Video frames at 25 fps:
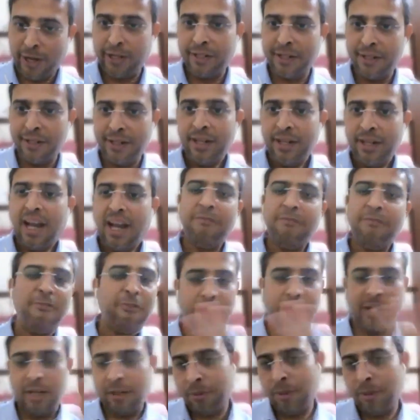and just
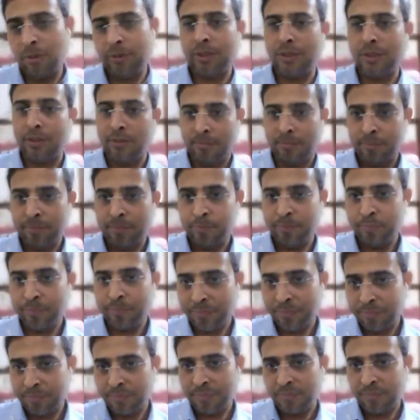write it and forget
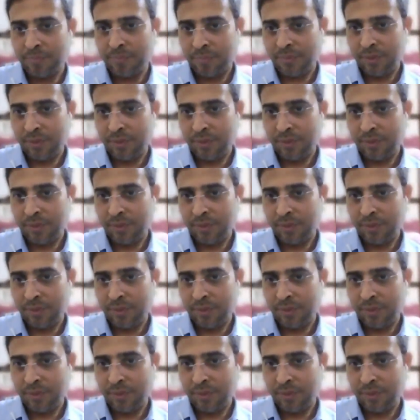about it.